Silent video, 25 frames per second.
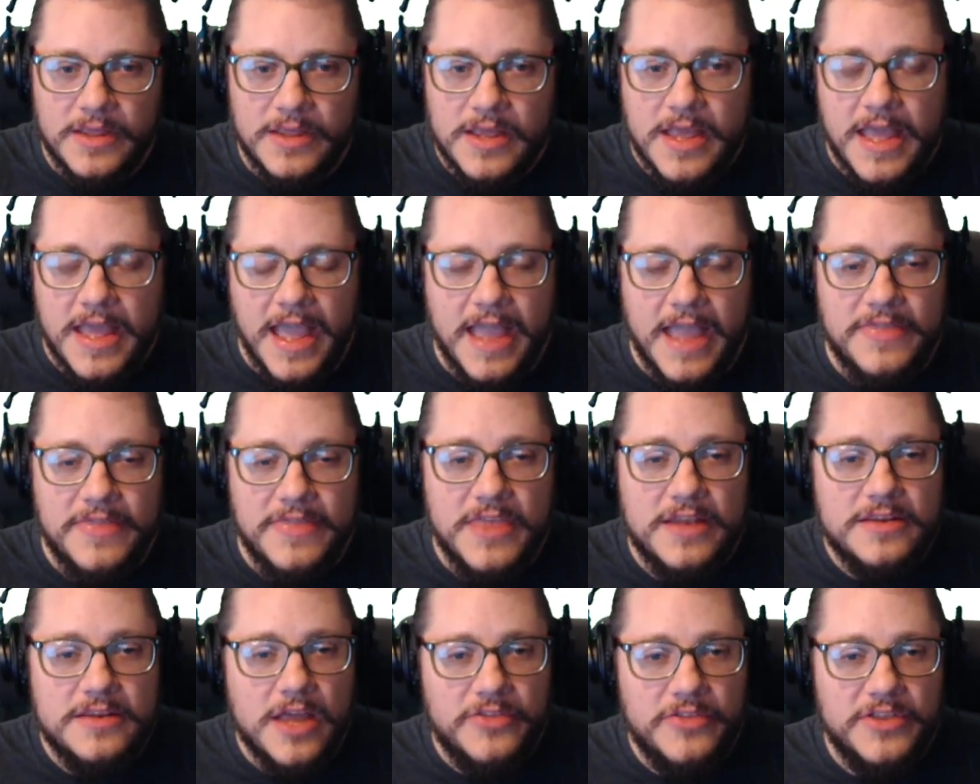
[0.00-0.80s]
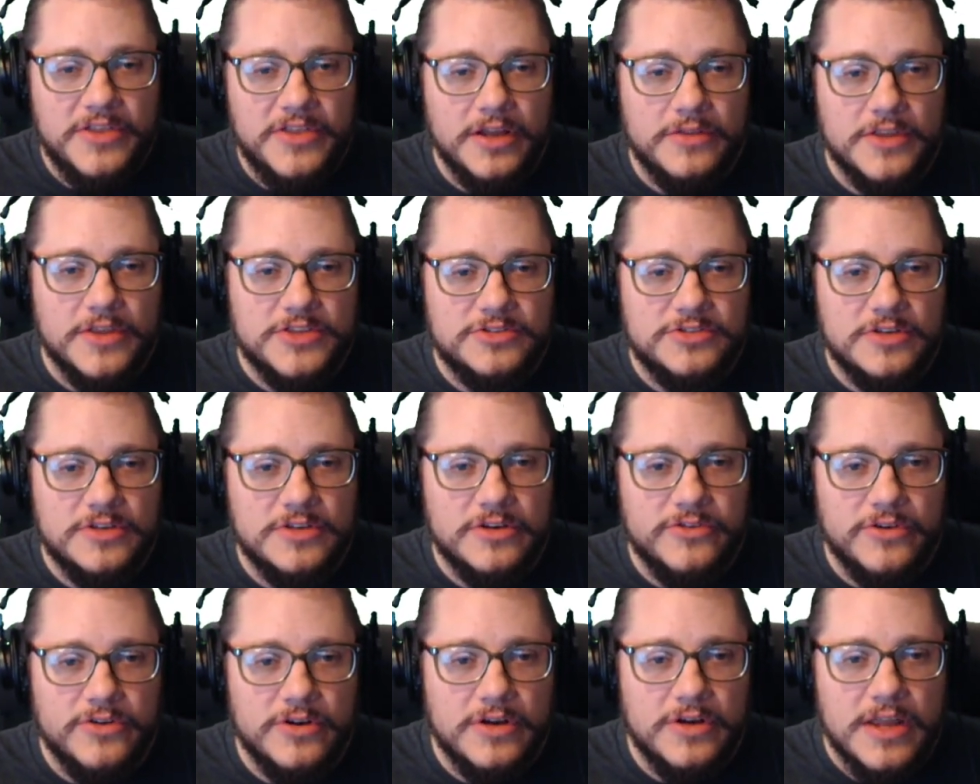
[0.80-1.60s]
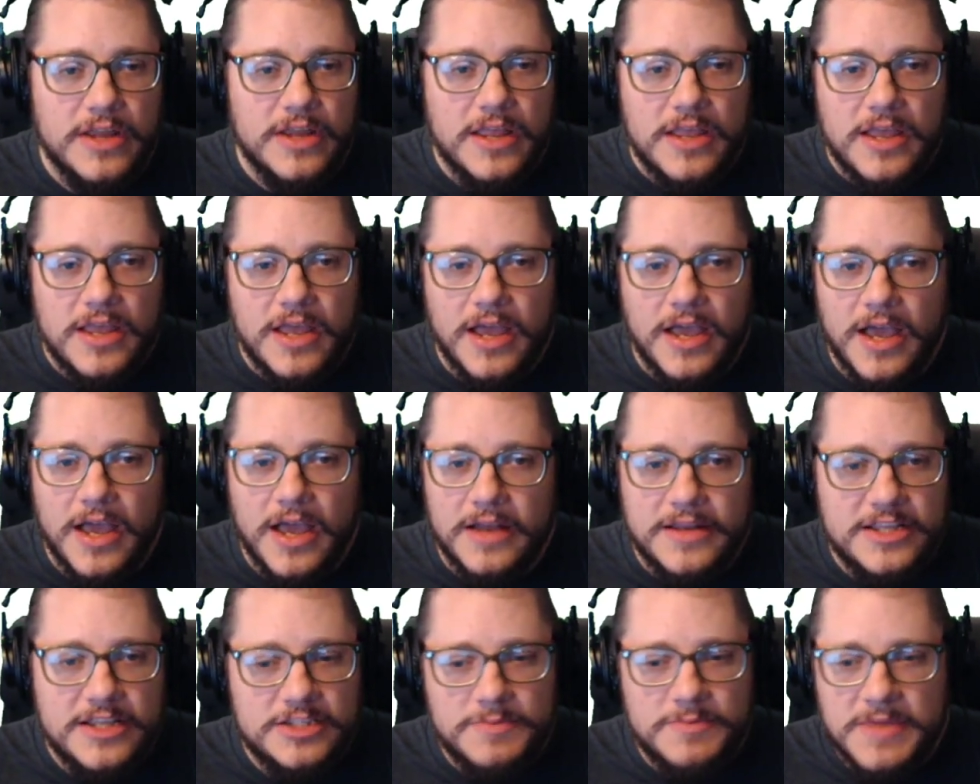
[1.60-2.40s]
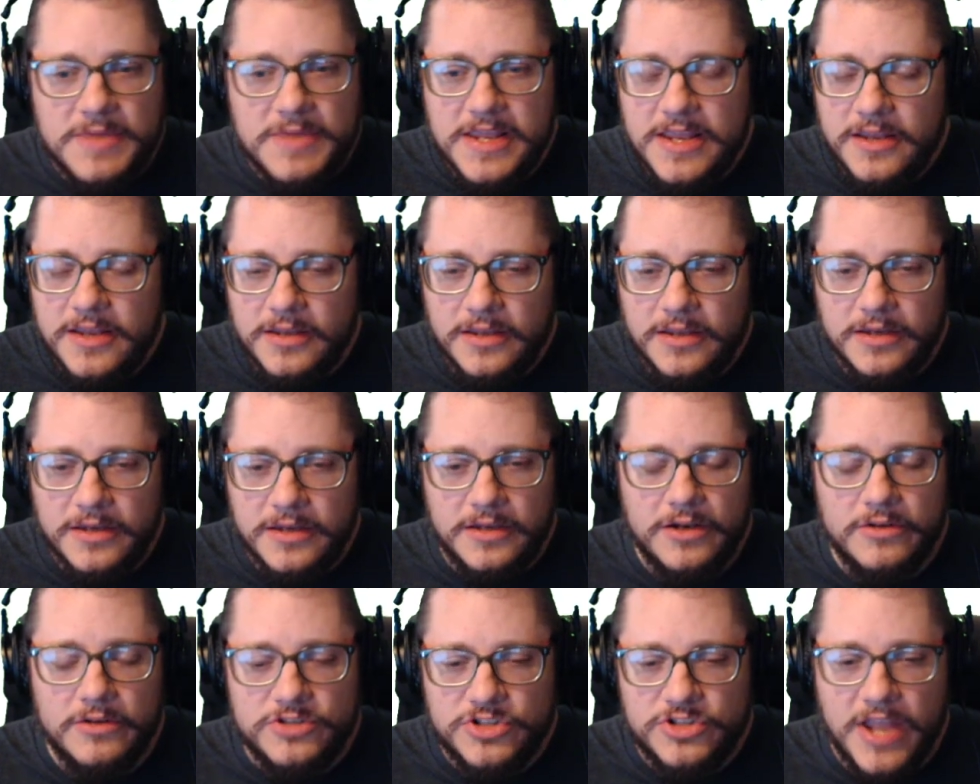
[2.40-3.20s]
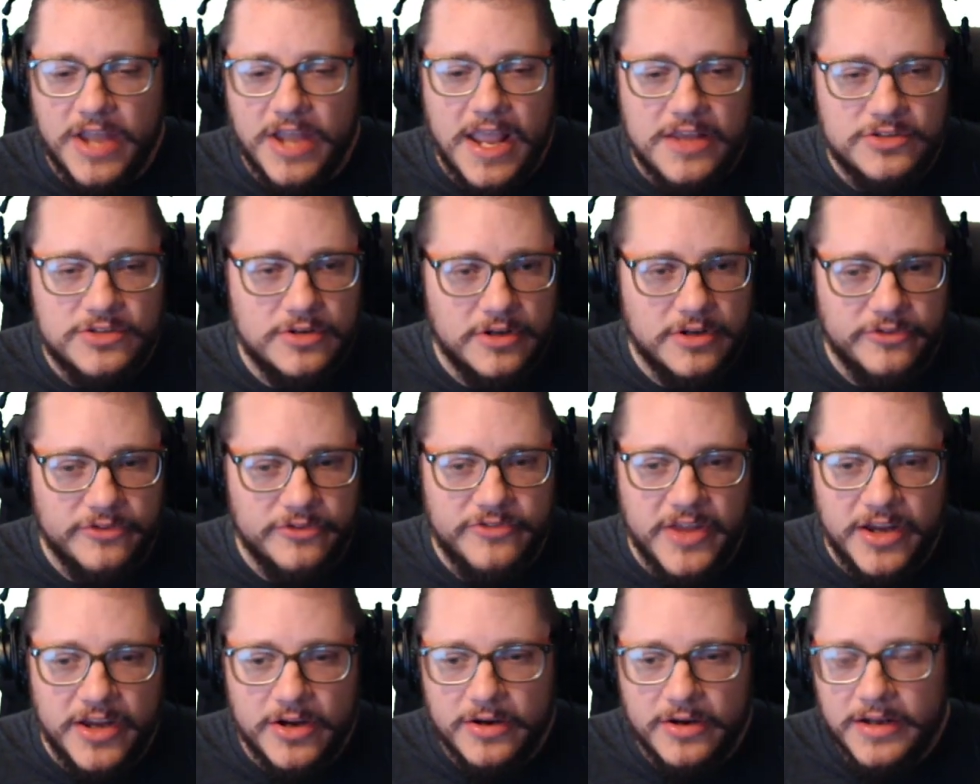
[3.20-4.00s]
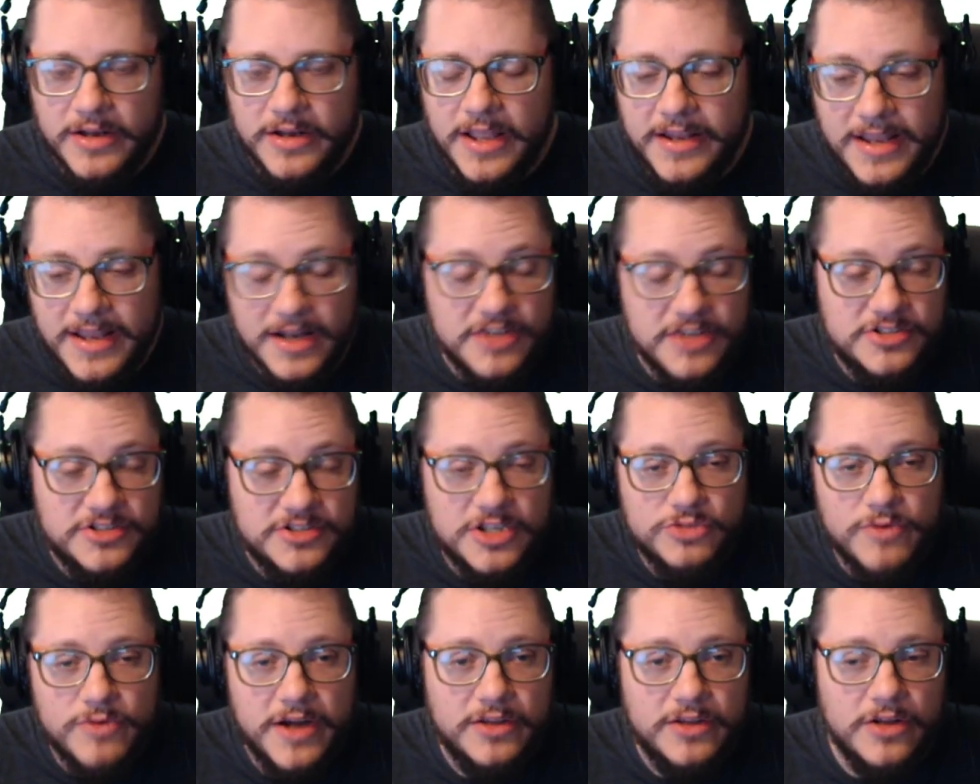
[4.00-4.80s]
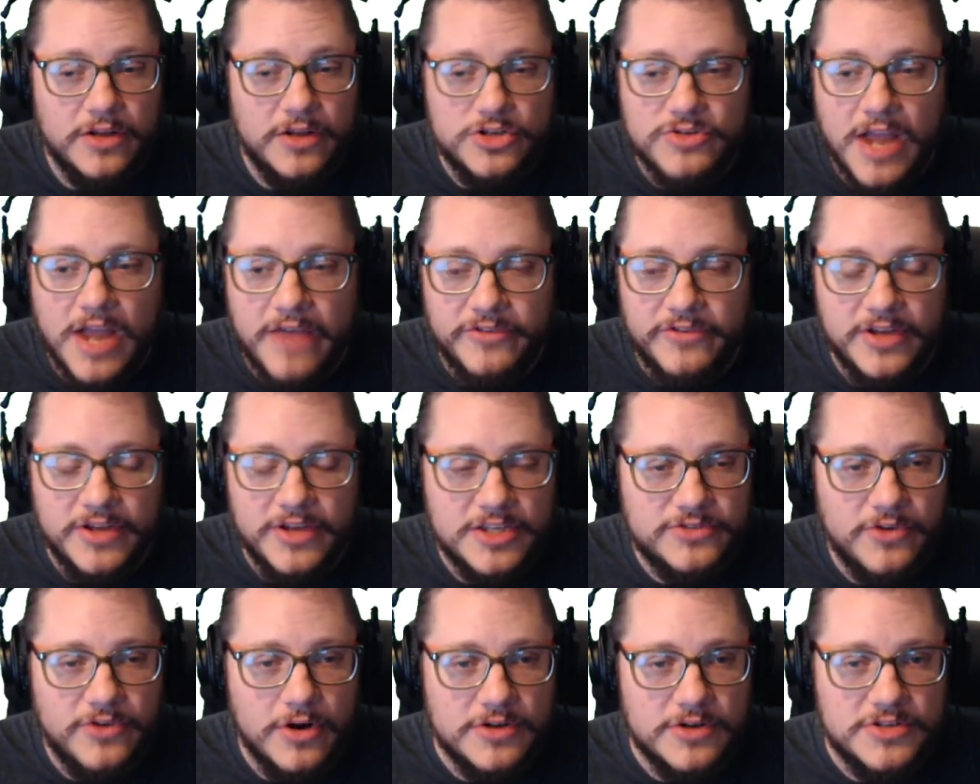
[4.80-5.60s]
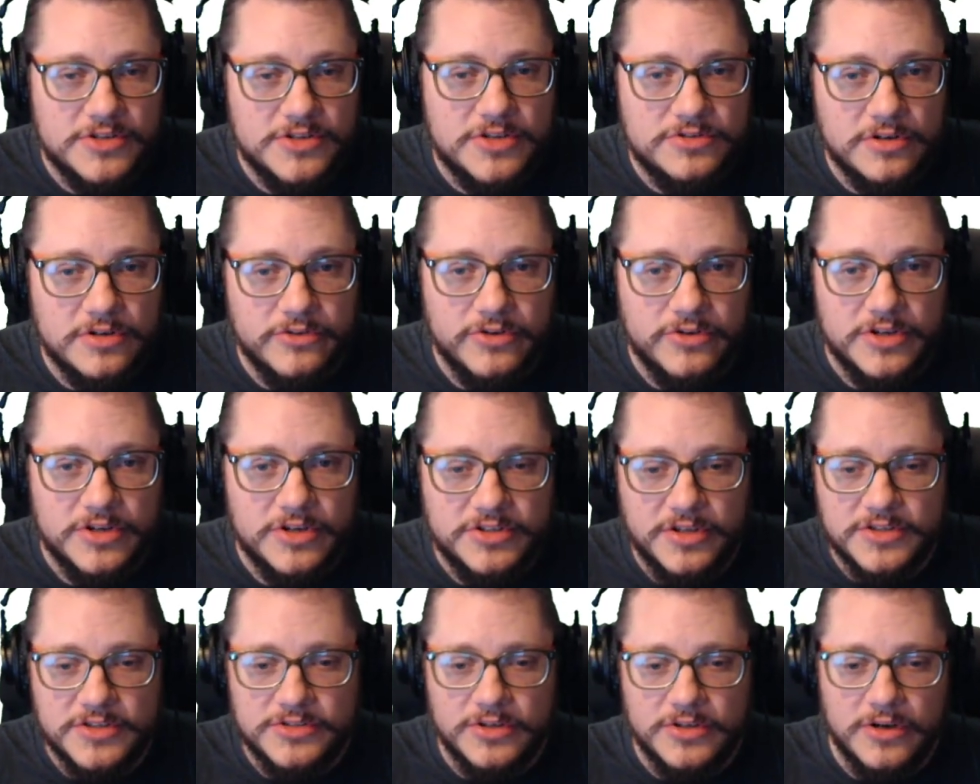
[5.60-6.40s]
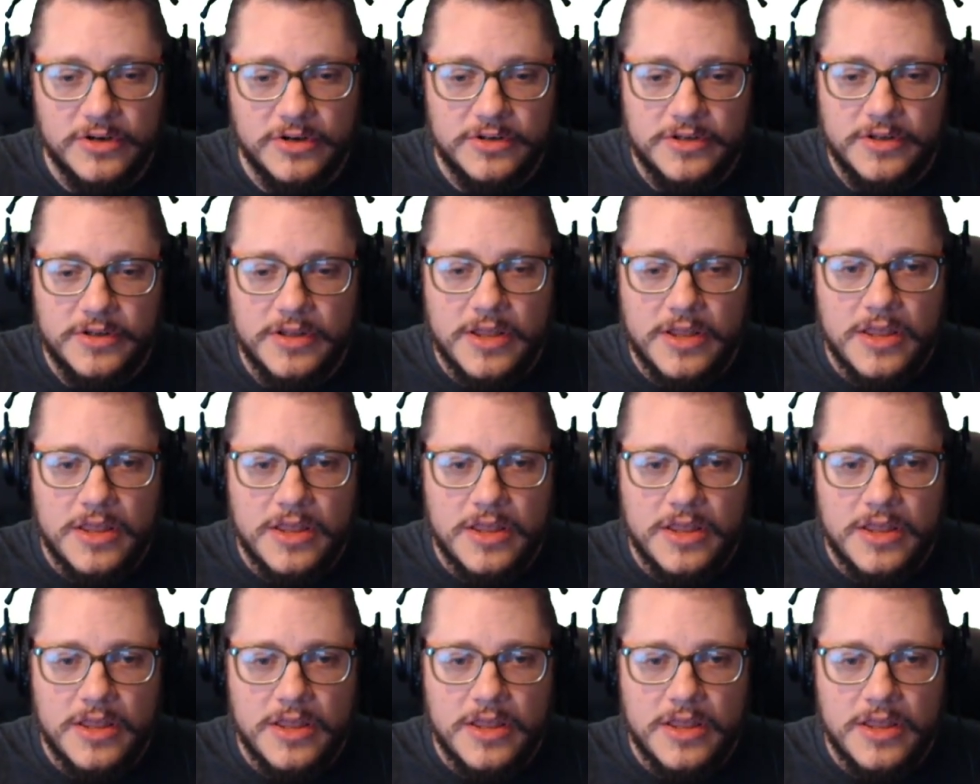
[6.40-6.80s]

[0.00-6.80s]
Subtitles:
And then nothing on the server needs to be changed or configured. Again, it's just regular traffic as far as the server is concerned.